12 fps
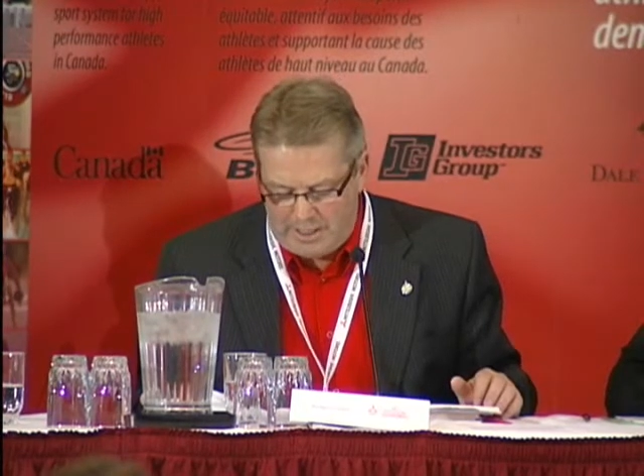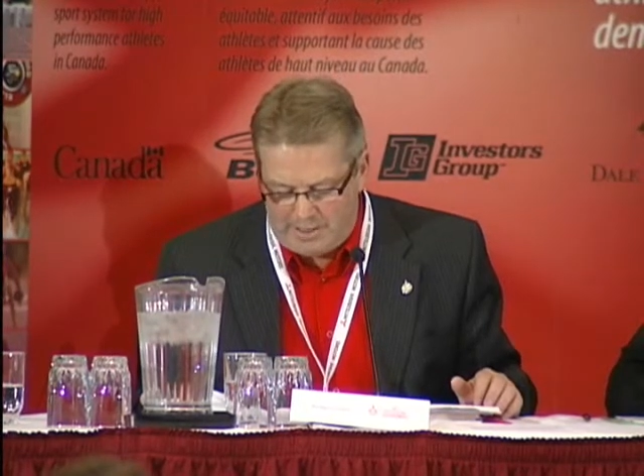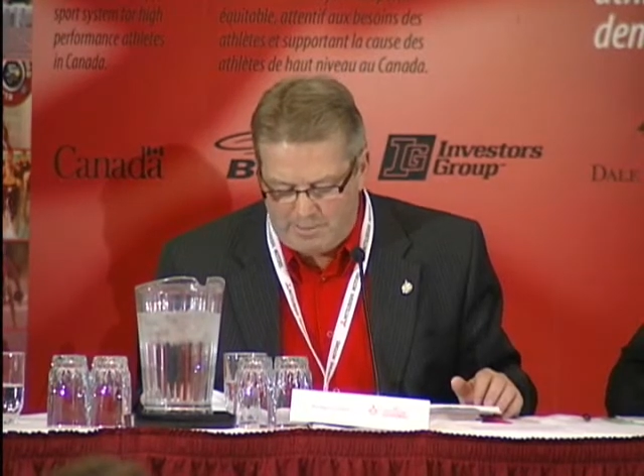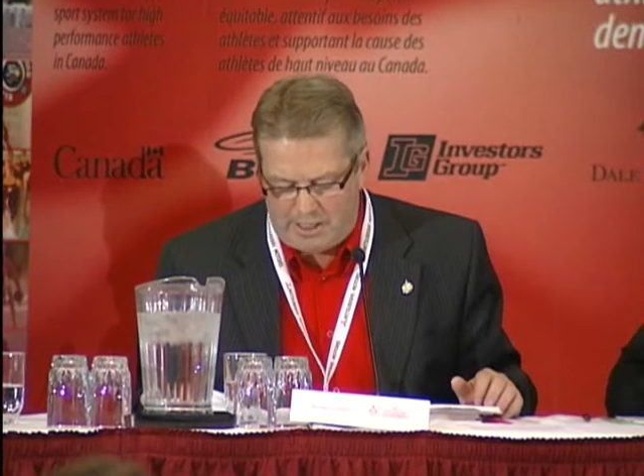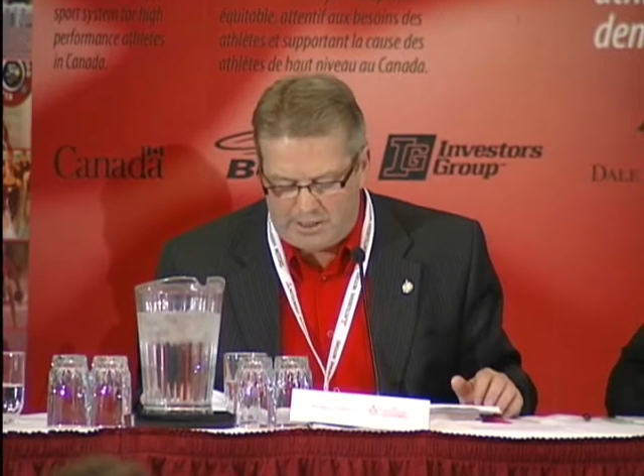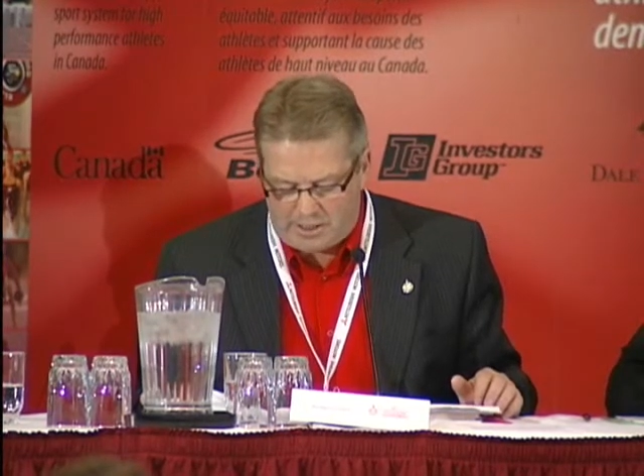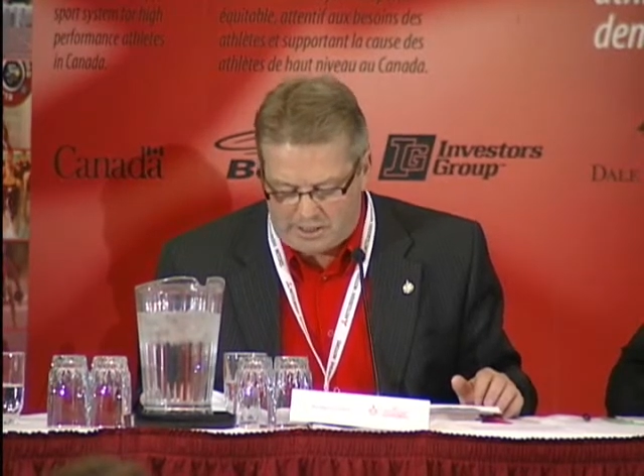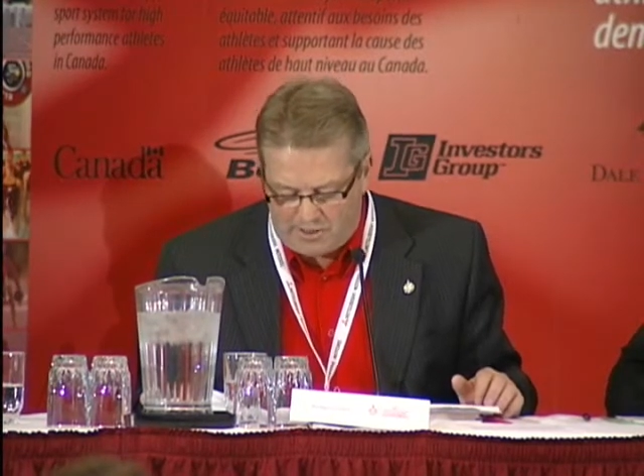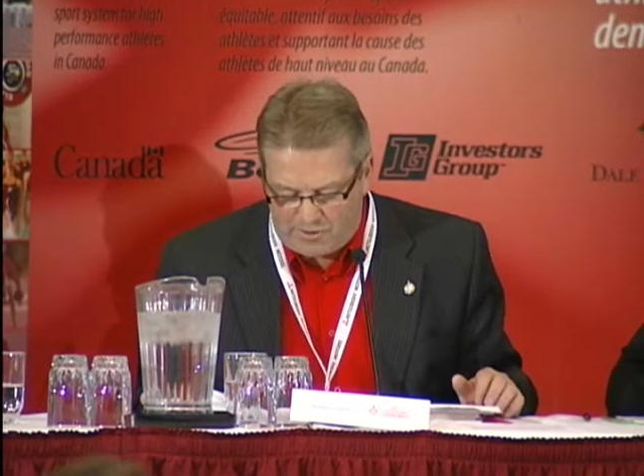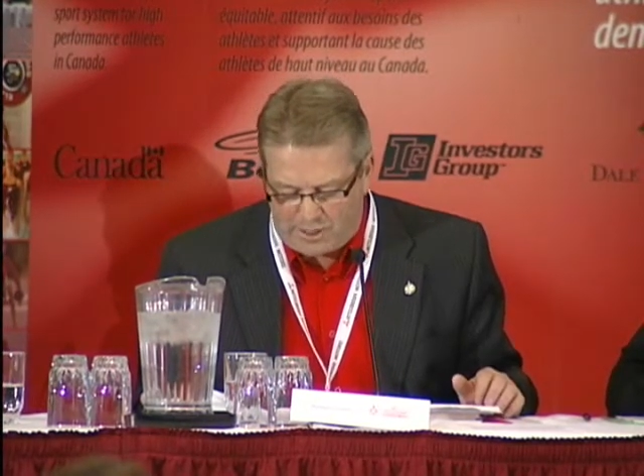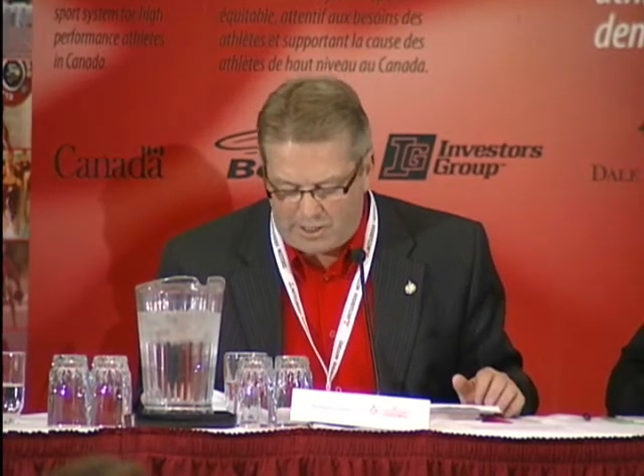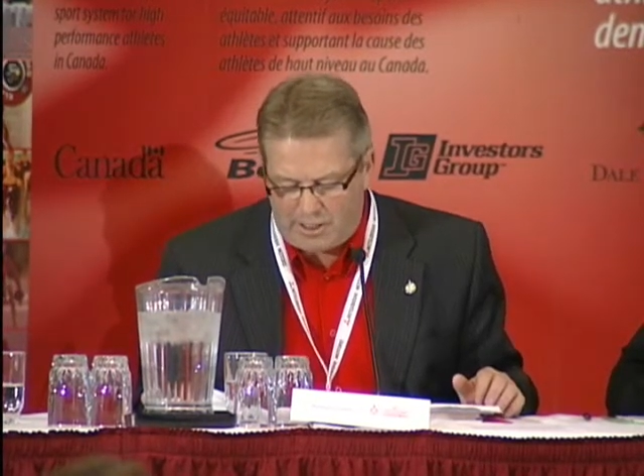and made
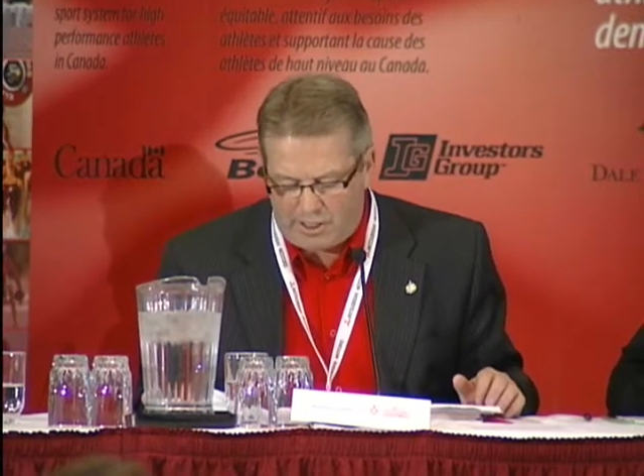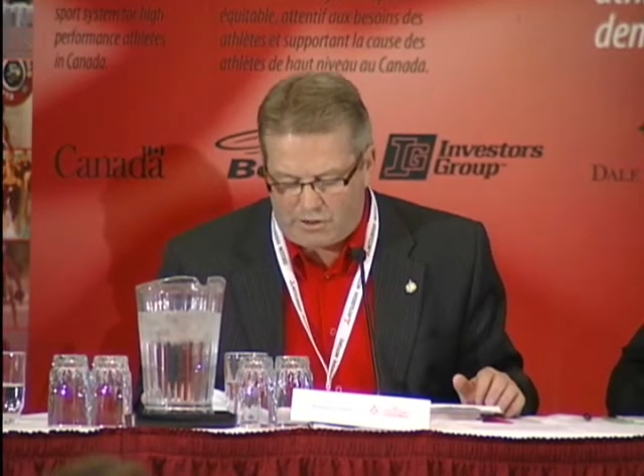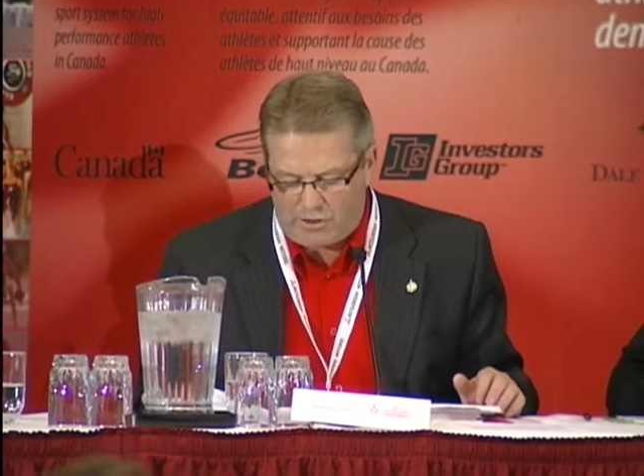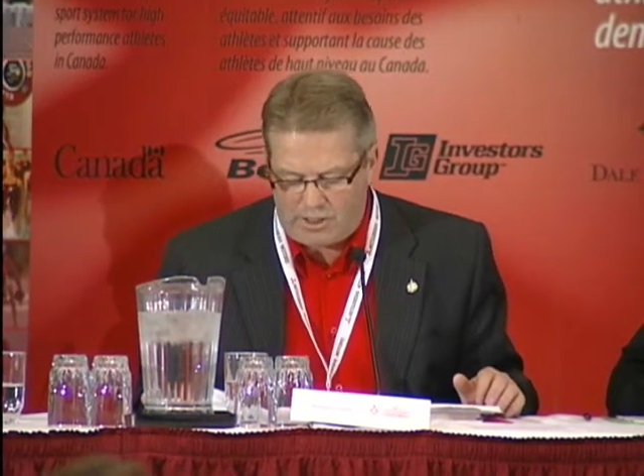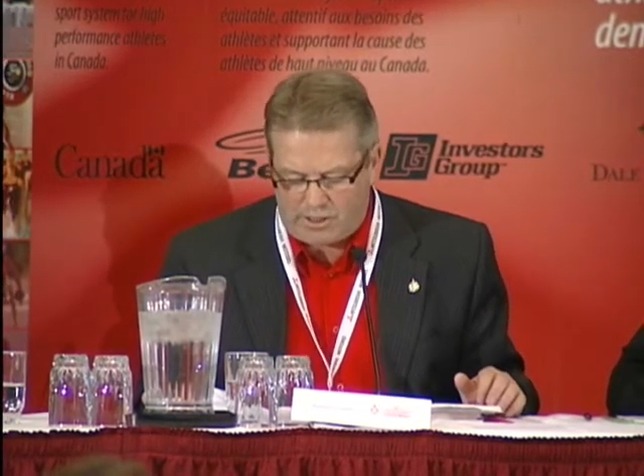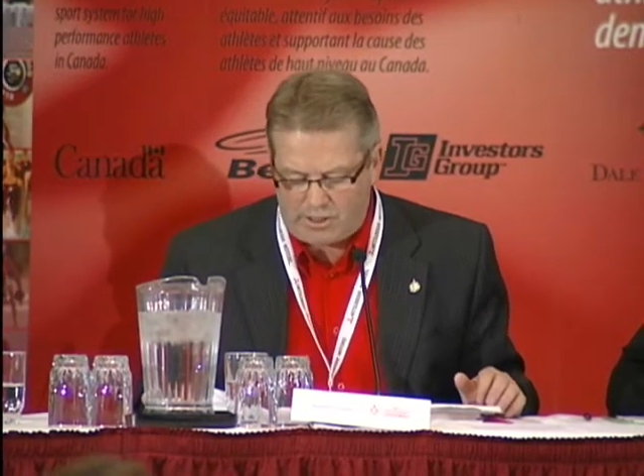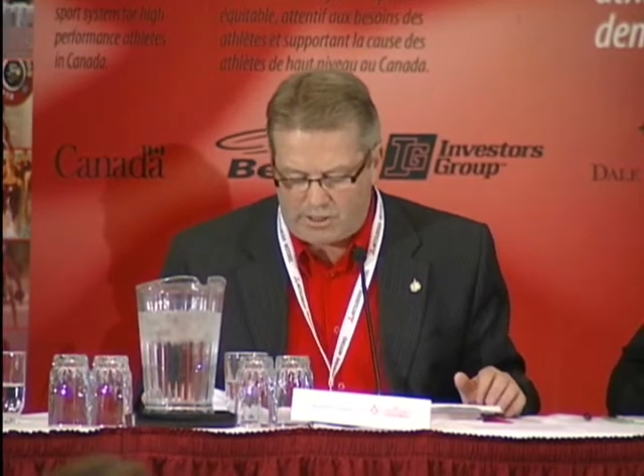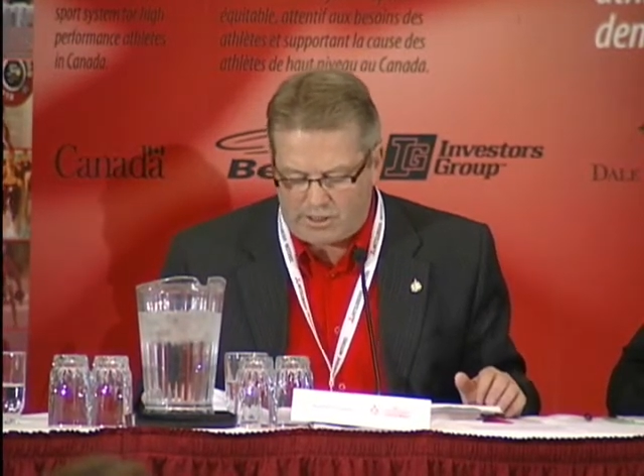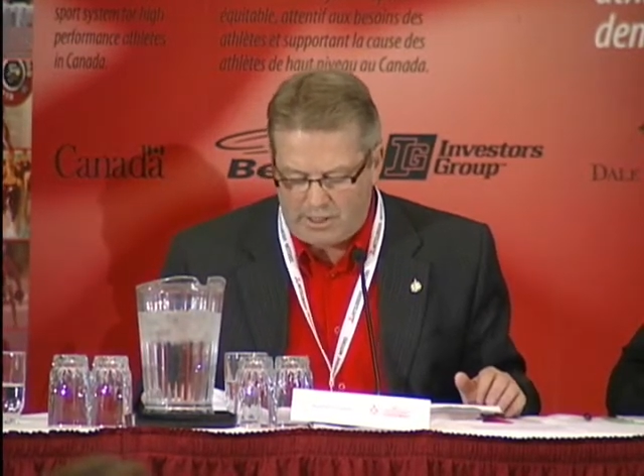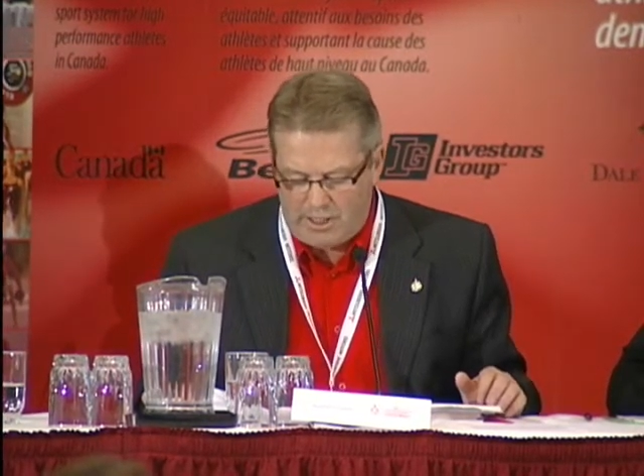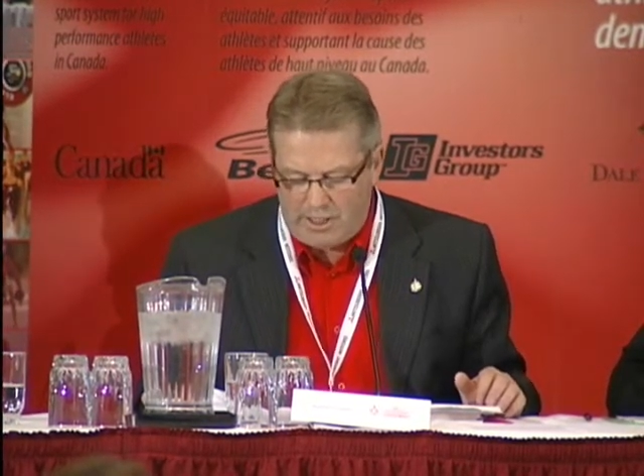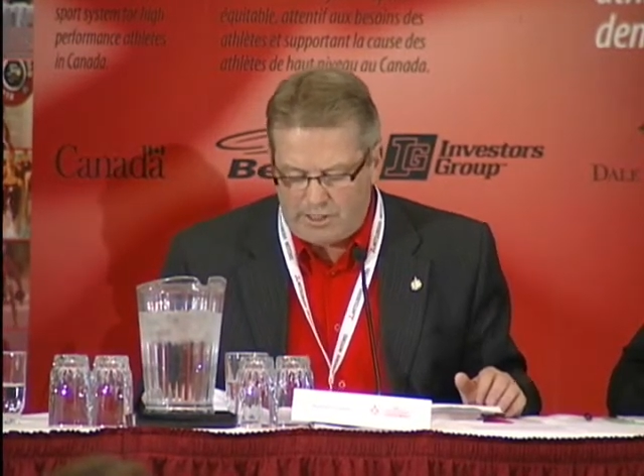significant increases